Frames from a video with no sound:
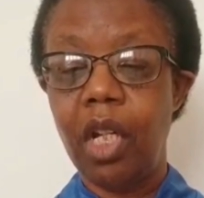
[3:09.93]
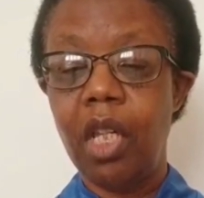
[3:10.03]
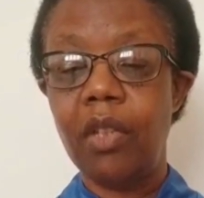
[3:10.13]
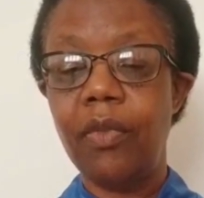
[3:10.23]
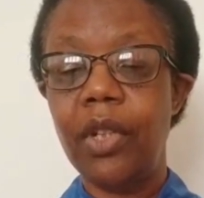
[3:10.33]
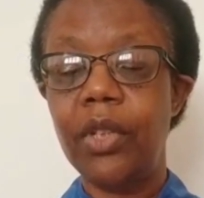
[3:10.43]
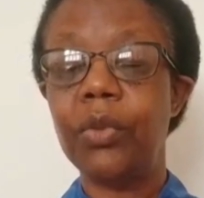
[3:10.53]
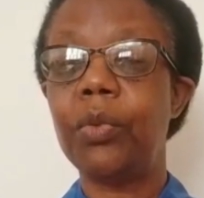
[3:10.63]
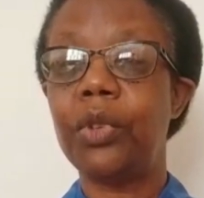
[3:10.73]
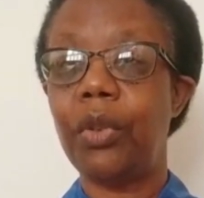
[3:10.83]
The verse
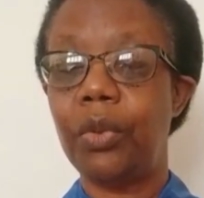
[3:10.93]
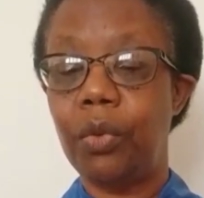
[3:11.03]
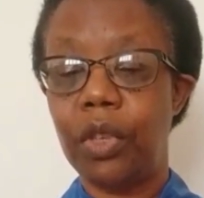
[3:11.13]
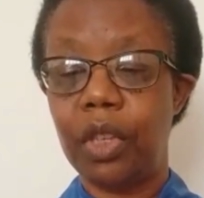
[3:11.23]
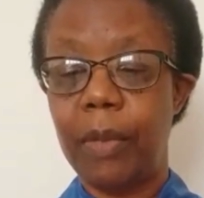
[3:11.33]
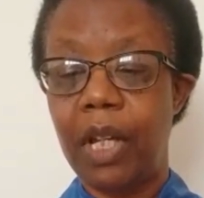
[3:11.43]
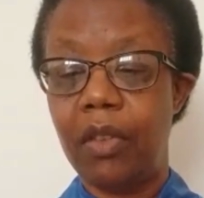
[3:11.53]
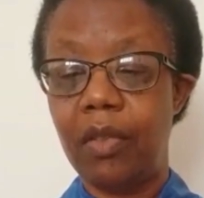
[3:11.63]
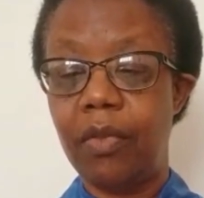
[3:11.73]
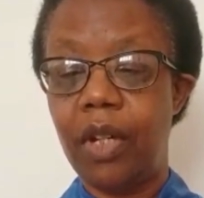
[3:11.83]
also talks about the
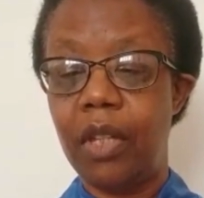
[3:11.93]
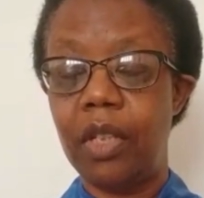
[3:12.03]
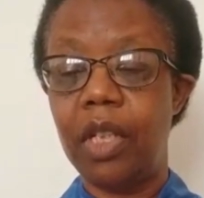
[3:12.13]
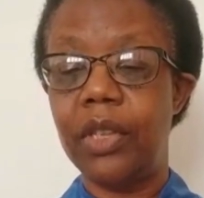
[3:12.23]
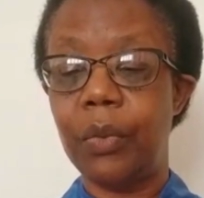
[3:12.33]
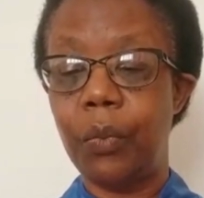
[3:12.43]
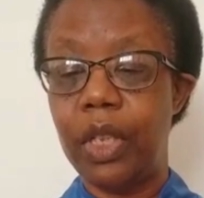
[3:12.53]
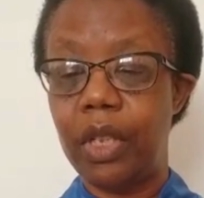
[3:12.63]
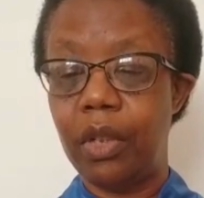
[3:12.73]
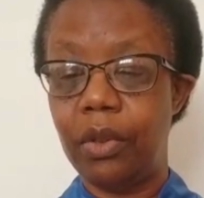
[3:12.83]
fatherless and
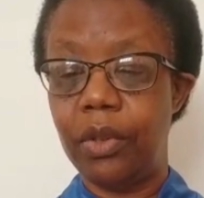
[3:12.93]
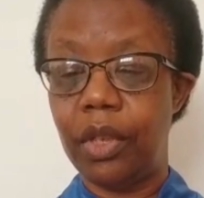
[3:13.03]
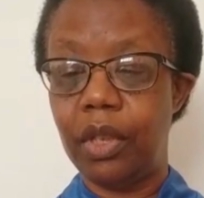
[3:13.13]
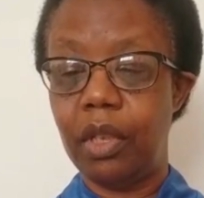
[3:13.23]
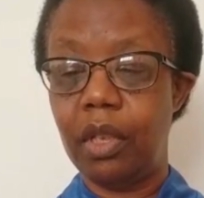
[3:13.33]
widows.